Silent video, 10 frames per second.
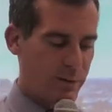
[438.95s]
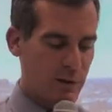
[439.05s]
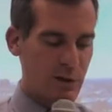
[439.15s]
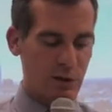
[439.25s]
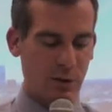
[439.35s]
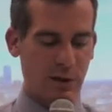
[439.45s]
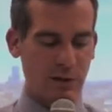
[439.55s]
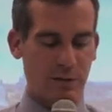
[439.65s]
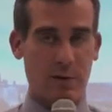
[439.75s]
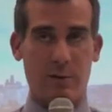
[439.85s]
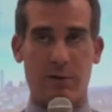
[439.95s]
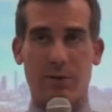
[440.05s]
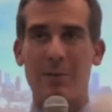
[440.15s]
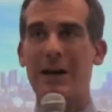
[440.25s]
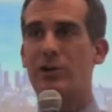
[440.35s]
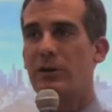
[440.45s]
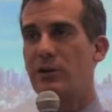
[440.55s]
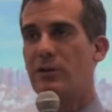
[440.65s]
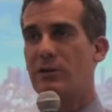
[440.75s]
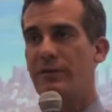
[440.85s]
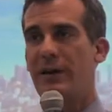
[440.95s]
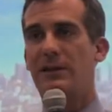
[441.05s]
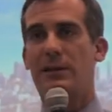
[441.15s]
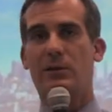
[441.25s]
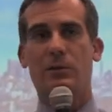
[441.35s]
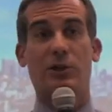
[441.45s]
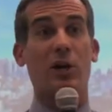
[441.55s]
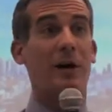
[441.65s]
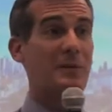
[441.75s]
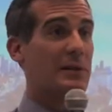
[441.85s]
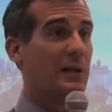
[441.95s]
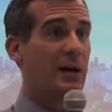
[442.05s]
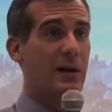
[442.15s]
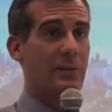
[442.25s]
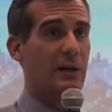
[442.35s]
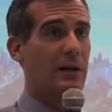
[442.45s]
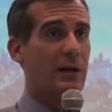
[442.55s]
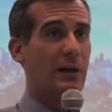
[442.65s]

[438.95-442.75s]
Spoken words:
first choice for the three major issues that face us was jobs and the economy.